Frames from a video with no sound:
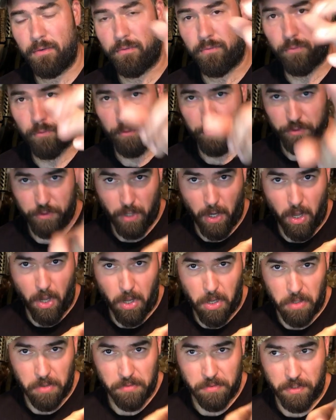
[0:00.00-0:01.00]
for
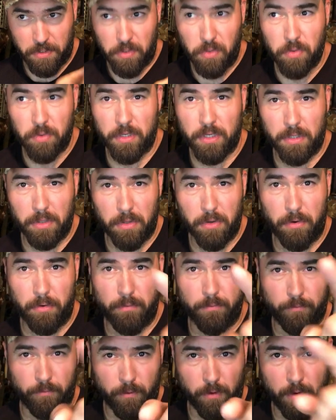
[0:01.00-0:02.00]
y'all that you can
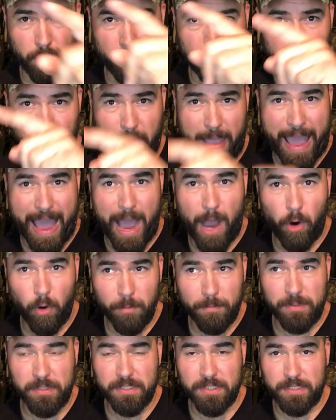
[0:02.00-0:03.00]
learn from
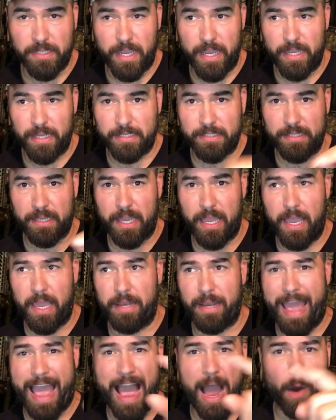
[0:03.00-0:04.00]
our mistakes
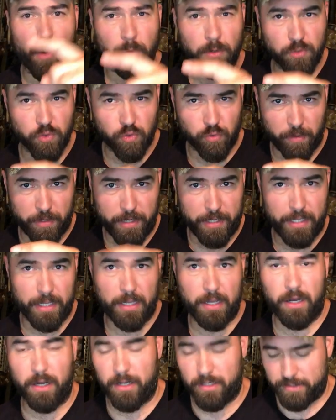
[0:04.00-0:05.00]
and our
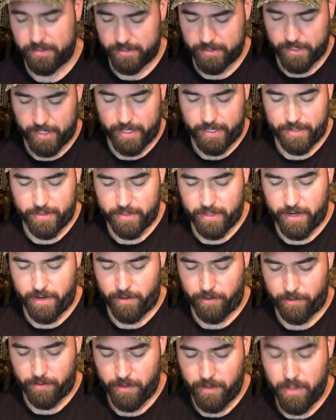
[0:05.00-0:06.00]
training on site
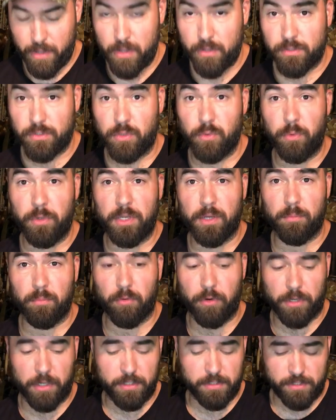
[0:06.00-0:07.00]
there, so that we can
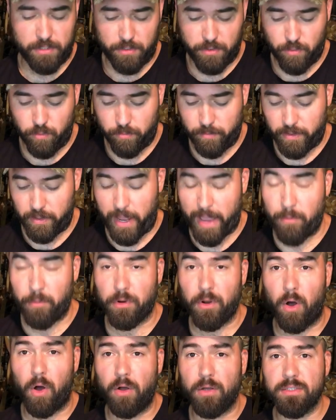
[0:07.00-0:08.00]
bring it to you. But I
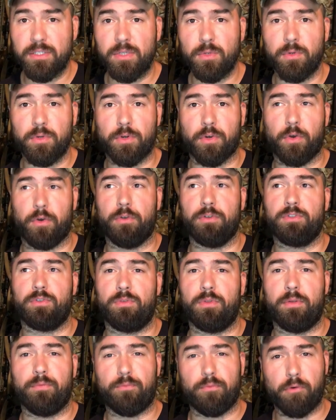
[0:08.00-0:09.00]
would also encourage
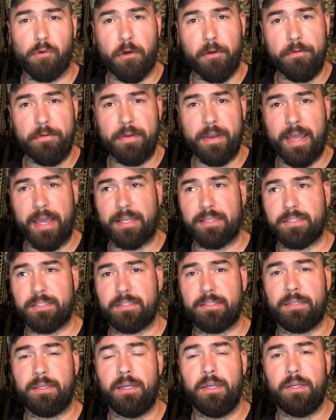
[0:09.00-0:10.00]
you that for our
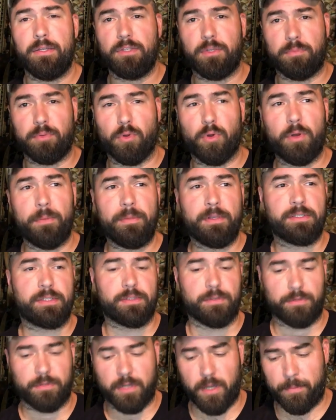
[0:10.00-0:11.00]
next deployments
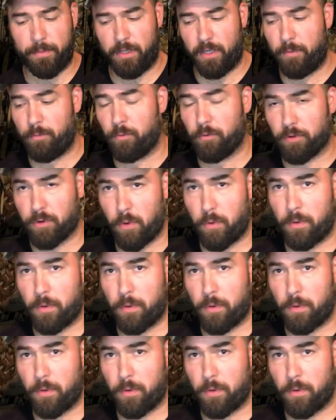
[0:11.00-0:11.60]
that are coming up, we're